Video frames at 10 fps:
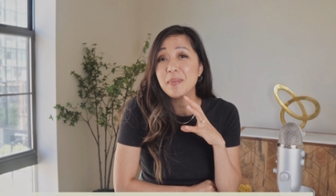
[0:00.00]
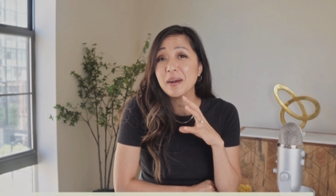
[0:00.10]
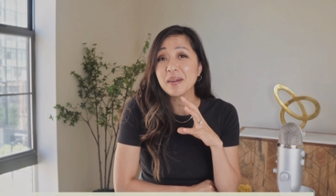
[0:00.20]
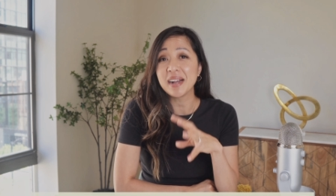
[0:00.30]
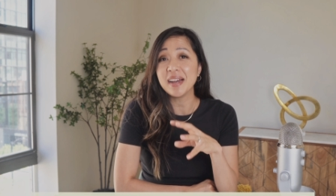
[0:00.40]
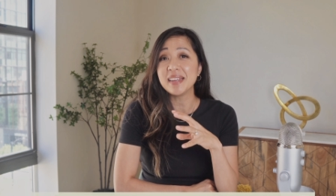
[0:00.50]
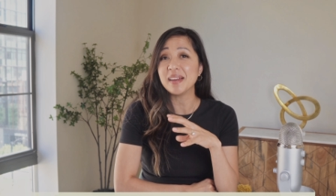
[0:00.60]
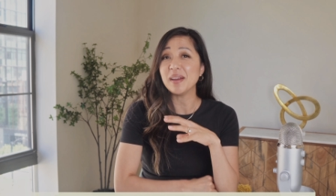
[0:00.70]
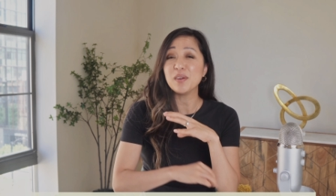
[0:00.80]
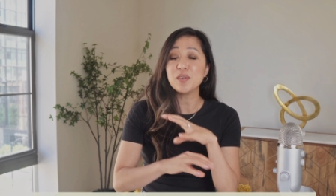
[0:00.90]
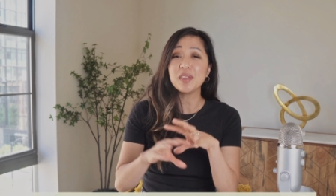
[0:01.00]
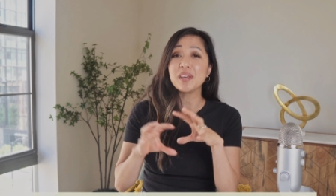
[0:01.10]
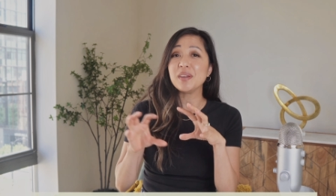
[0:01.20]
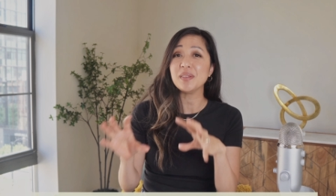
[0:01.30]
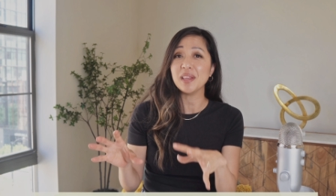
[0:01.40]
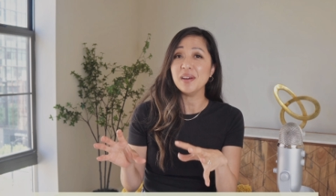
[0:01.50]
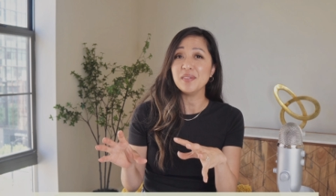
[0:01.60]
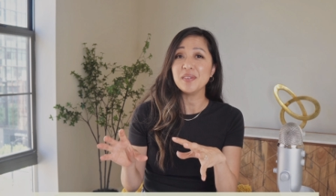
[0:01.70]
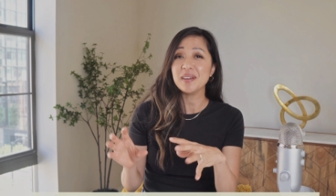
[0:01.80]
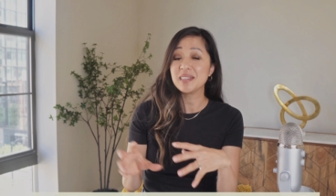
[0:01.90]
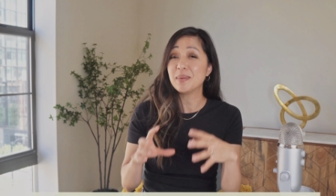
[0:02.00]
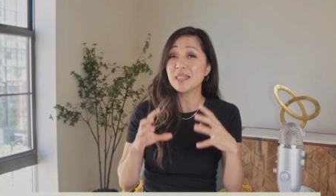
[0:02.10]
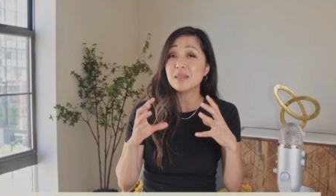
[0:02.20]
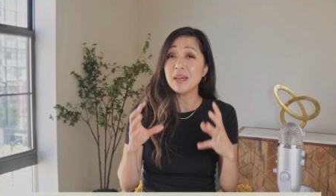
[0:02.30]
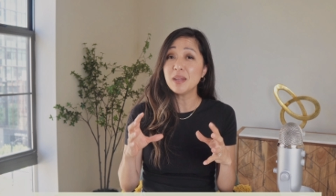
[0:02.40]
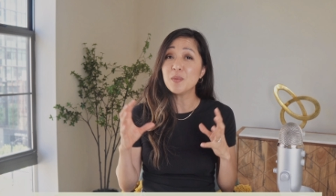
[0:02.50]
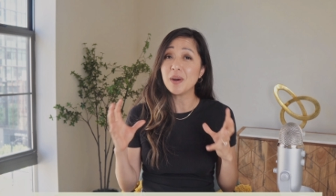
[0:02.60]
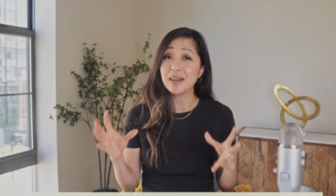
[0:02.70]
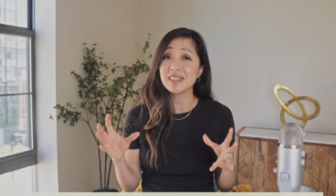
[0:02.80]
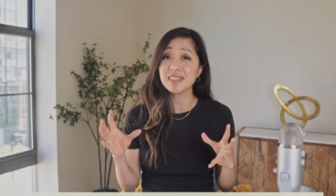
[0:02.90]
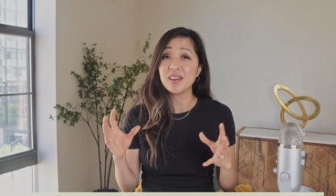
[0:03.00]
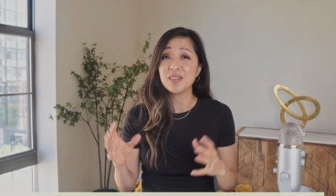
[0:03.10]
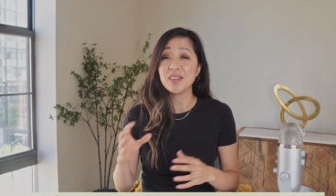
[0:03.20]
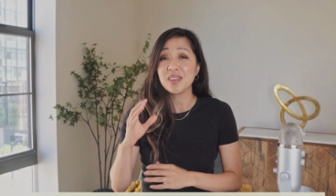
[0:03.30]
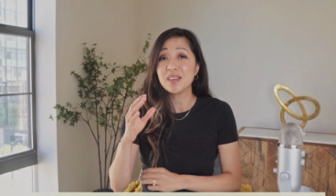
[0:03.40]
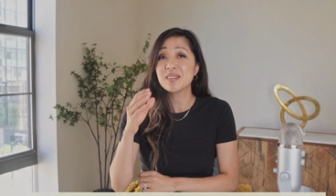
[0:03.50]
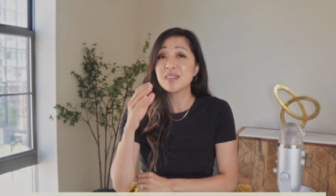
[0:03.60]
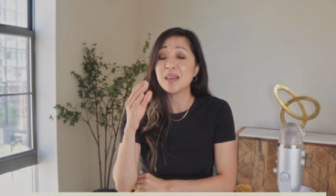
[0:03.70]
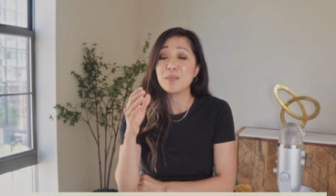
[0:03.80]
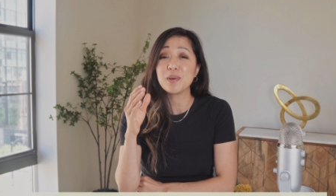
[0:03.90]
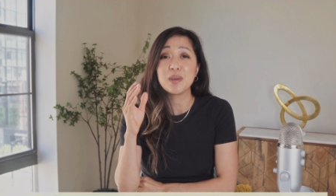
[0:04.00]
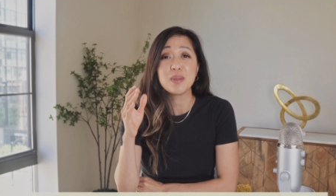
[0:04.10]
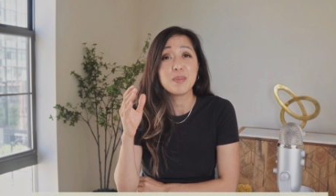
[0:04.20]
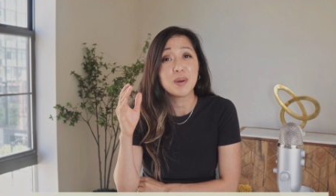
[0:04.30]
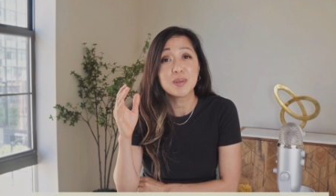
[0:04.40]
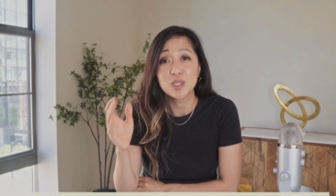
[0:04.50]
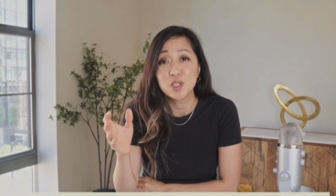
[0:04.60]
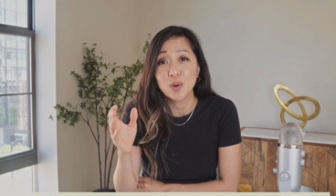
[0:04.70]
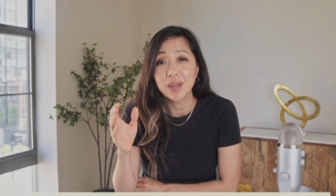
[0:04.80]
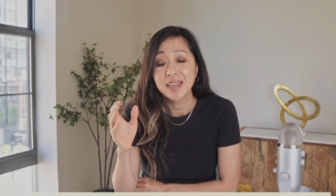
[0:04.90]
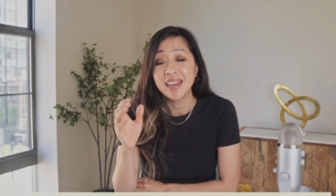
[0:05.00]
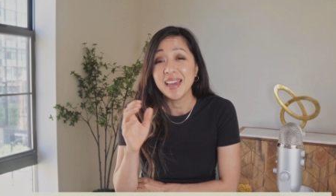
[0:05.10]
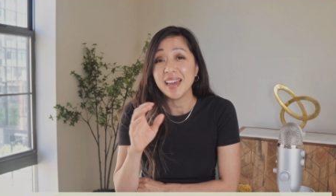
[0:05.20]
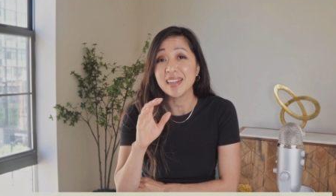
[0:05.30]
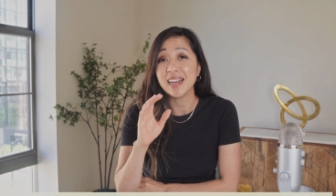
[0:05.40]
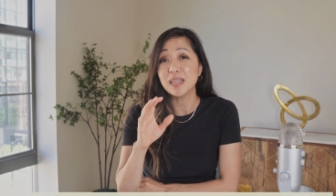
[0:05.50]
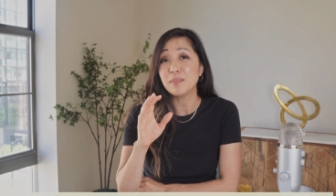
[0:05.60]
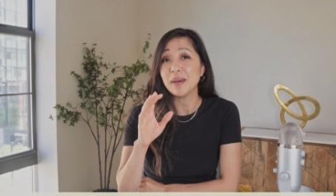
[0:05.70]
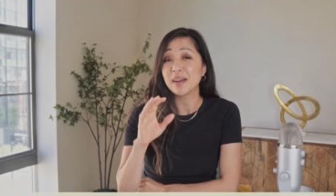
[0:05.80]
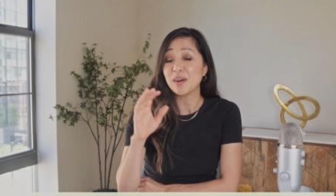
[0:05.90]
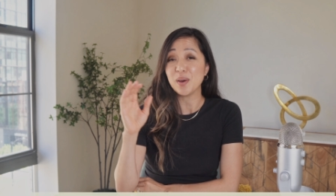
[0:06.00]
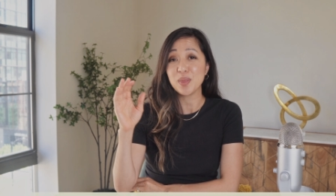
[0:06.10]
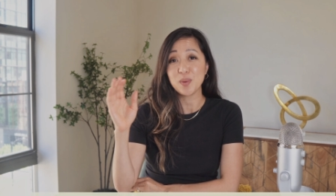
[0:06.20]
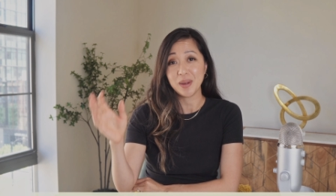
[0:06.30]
about cutting out everything you love. It's about spending wisely on the things that bring you the most joy and cutting back on the